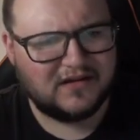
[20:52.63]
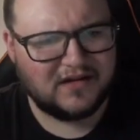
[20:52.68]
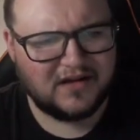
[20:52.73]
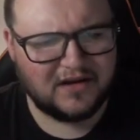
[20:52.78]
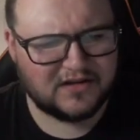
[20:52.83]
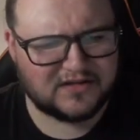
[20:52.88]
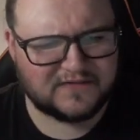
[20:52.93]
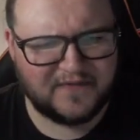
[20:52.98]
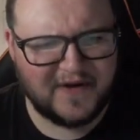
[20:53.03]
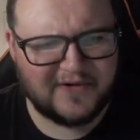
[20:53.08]
You
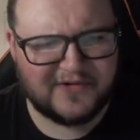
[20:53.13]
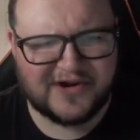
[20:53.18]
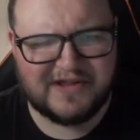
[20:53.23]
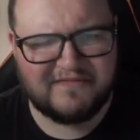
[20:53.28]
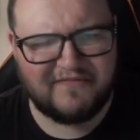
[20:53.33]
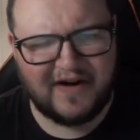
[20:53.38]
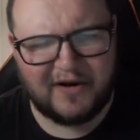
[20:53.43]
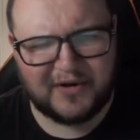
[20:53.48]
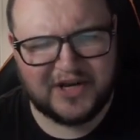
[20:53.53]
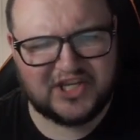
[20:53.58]
know, it's
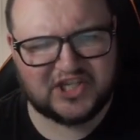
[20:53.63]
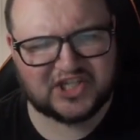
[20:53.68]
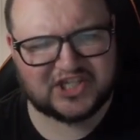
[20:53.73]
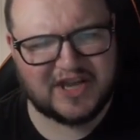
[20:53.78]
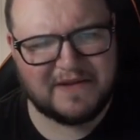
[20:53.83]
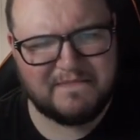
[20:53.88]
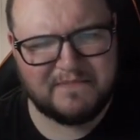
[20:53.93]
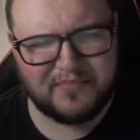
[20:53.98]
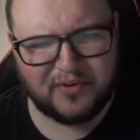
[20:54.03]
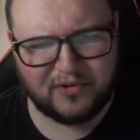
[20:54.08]
very, very
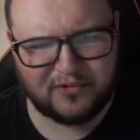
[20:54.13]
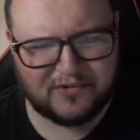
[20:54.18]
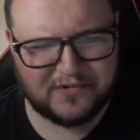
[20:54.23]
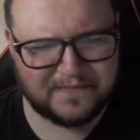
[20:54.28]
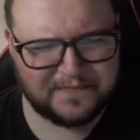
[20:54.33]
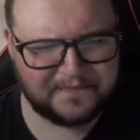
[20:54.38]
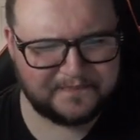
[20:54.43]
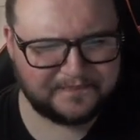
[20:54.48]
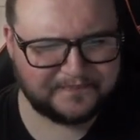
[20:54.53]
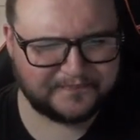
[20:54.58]
simple.
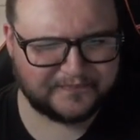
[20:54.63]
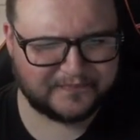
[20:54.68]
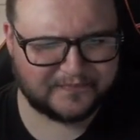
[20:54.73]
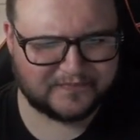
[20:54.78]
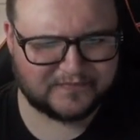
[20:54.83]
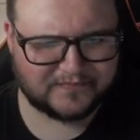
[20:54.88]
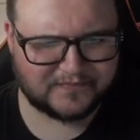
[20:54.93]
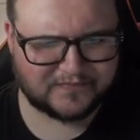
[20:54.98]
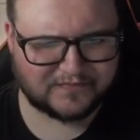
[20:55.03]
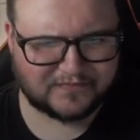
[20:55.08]

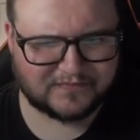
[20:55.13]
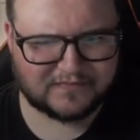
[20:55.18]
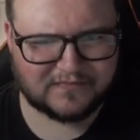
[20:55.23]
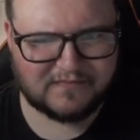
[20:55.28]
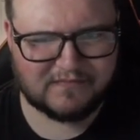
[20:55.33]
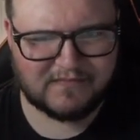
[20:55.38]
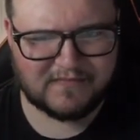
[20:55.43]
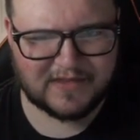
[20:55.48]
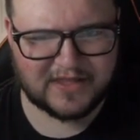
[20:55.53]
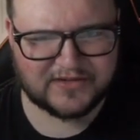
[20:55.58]

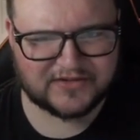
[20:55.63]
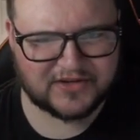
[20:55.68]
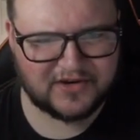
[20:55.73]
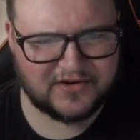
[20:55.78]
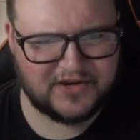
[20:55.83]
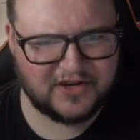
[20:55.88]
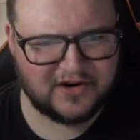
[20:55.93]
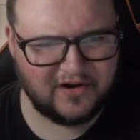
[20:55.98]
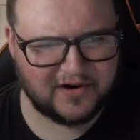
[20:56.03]
So you